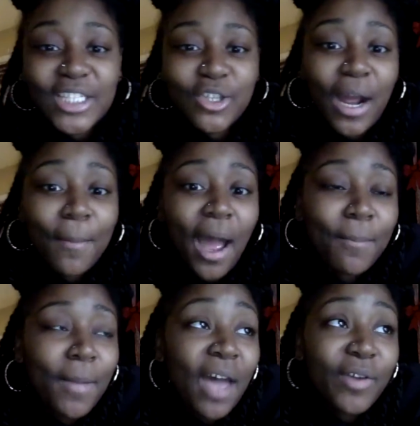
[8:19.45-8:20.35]
So, like,
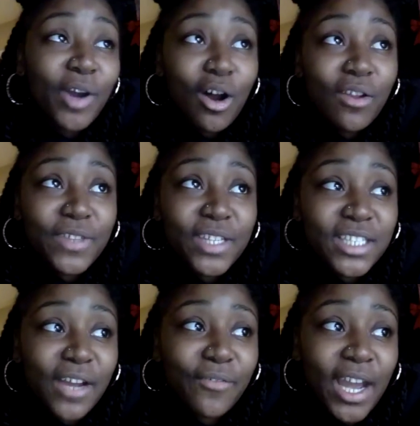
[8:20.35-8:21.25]
I'm having all of these,
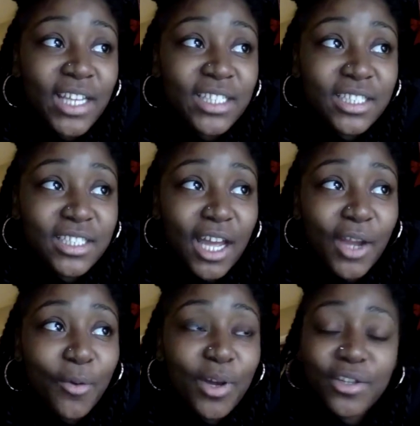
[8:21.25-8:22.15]
like, vices,
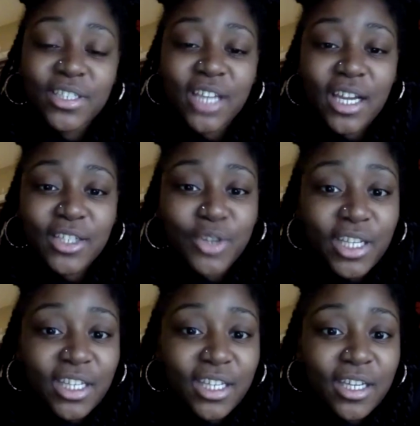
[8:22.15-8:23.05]
like, whether it's, like,
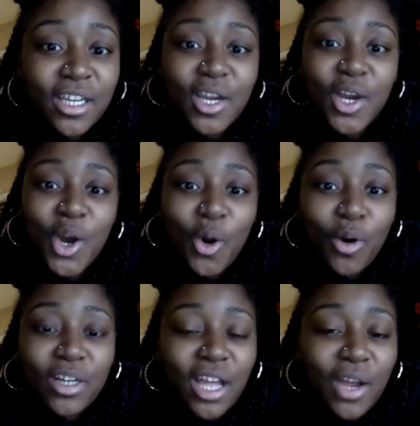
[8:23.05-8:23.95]
drinking,
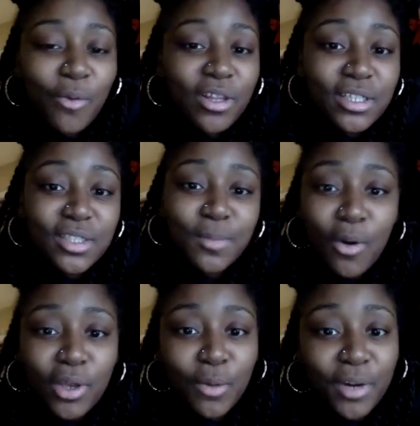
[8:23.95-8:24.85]
or, like, whether it's
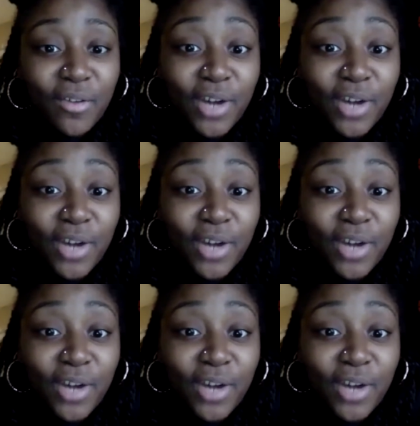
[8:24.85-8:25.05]
smoking or whatever.